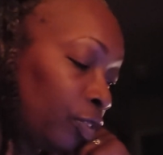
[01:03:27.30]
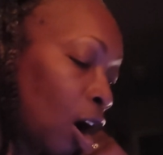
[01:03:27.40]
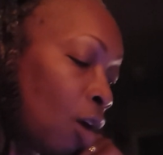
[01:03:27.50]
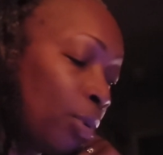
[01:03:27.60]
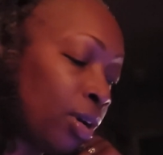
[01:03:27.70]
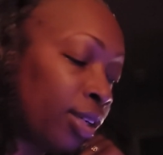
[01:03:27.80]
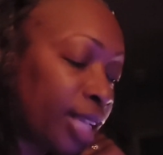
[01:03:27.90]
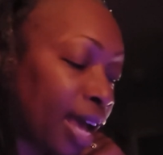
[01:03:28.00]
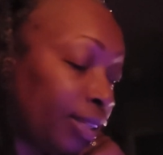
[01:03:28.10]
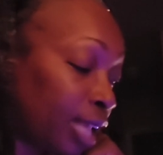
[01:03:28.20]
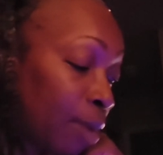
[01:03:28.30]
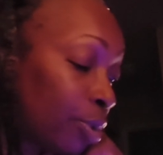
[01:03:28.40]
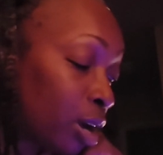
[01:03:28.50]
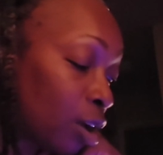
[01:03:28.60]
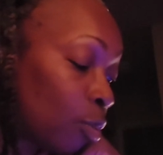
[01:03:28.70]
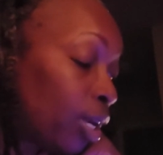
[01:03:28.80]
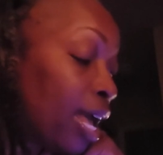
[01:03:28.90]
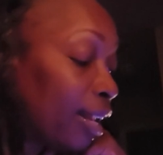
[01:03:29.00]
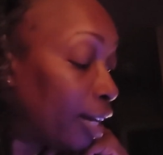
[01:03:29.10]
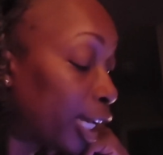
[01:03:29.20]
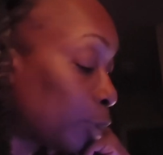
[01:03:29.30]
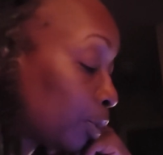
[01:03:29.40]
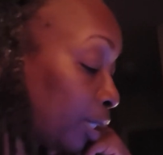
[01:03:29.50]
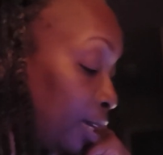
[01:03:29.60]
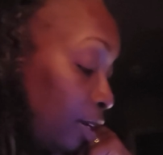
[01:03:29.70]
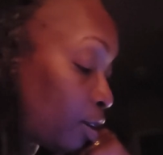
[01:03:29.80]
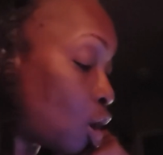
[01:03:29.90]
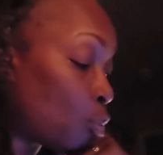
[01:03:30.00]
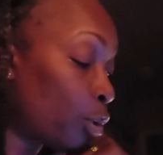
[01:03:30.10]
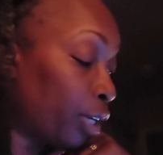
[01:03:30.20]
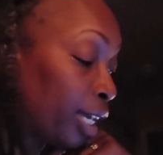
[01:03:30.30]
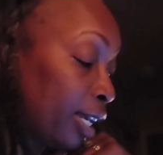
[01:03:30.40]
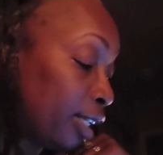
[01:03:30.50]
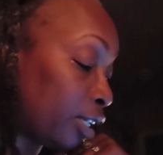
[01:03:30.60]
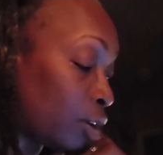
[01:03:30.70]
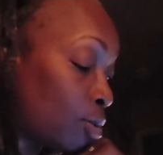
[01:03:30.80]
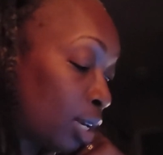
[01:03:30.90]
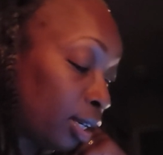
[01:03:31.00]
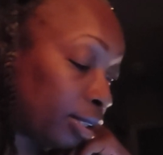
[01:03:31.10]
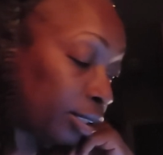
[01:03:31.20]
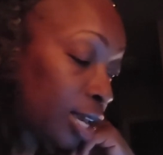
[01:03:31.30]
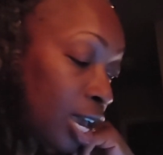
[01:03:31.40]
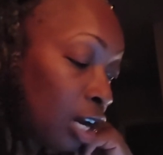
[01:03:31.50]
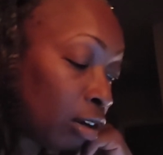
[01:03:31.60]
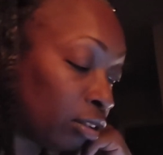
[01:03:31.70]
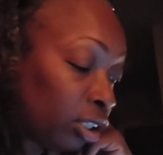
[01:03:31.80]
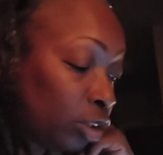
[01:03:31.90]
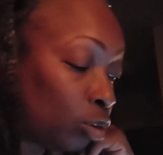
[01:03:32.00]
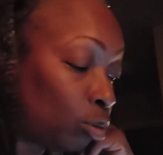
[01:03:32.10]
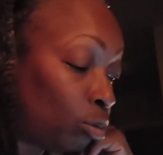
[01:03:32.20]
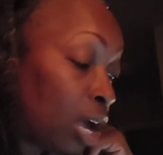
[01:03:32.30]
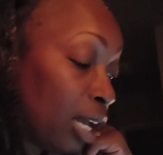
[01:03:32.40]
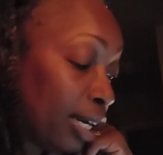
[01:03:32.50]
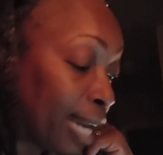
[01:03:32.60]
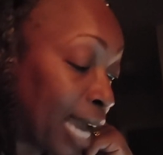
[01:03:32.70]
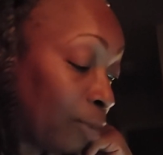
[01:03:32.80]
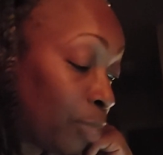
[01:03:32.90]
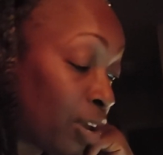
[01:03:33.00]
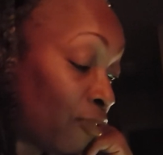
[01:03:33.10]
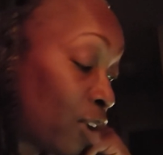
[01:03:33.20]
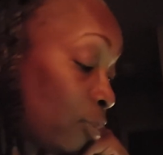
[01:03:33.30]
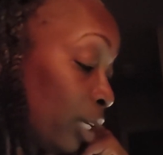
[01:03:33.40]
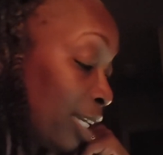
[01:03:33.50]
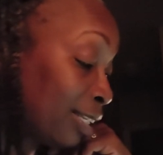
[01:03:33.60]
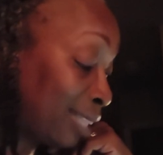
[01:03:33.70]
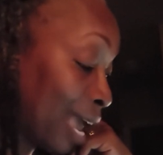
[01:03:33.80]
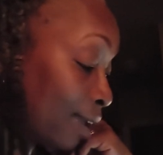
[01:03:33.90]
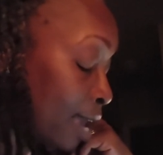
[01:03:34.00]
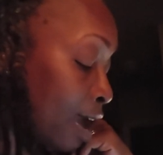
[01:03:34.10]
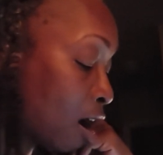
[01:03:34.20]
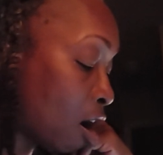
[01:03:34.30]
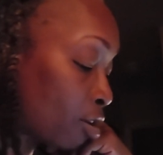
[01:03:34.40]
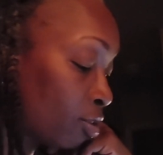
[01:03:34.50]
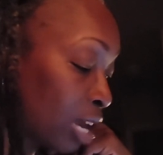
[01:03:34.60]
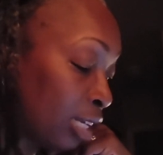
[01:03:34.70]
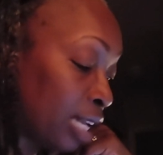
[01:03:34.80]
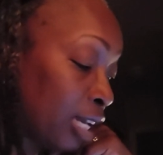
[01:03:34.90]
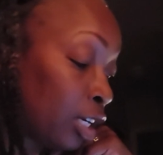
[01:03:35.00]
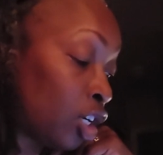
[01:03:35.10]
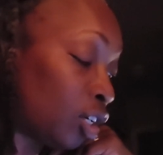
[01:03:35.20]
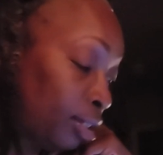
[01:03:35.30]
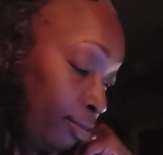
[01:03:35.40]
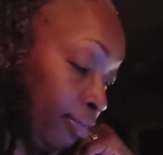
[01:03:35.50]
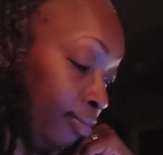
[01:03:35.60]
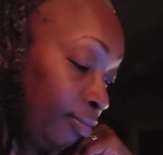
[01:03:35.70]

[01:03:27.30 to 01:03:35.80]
All because Alice had begun with, let's pretend we're kings and queens. And her sister, who liked being very exact, had argued that they couldn't.